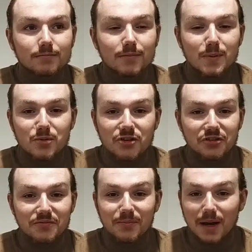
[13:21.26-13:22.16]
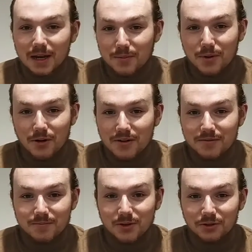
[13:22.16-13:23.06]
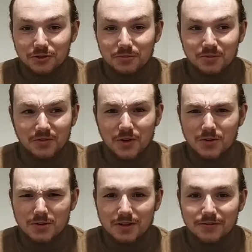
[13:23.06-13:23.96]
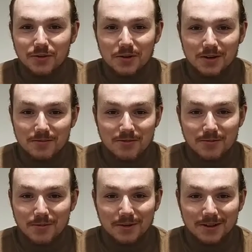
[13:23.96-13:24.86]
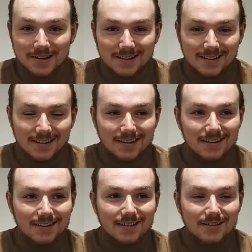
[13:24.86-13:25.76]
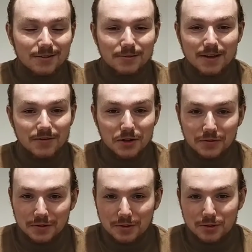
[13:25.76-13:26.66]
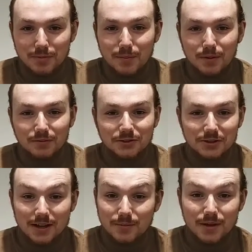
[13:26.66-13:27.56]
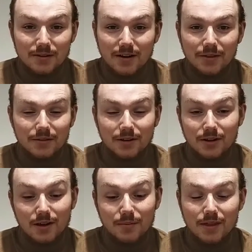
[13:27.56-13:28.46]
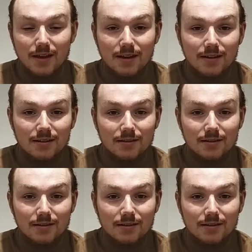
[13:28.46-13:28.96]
People dressed in MyLittlePony costumes, virtually probably. I'll give it another couple of months and that'll be around, that'll be there.